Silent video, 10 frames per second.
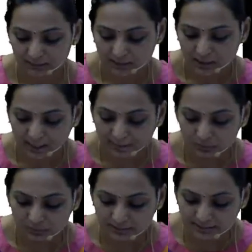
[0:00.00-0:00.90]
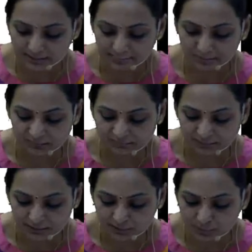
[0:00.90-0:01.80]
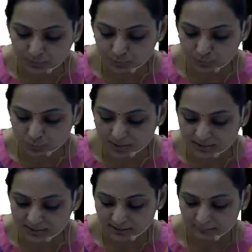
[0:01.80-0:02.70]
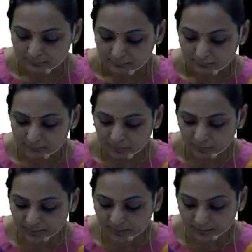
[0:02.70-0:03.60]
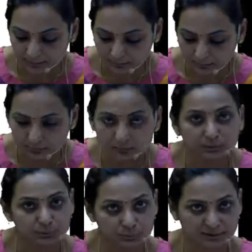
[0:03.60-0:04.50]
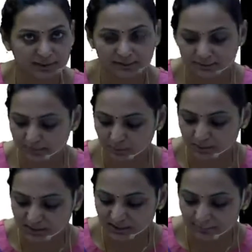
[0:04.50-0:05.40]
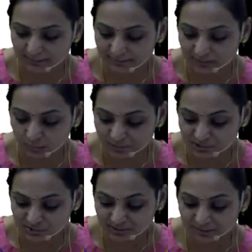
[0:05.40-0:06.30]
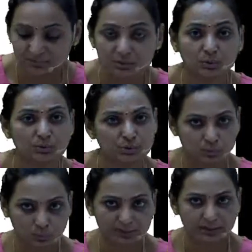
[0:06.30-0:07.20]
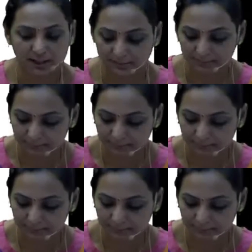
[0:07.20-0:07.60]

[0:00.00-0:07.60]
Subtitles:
I know this is something very new to us, but we can learn new things because day by day the question level is also going higher.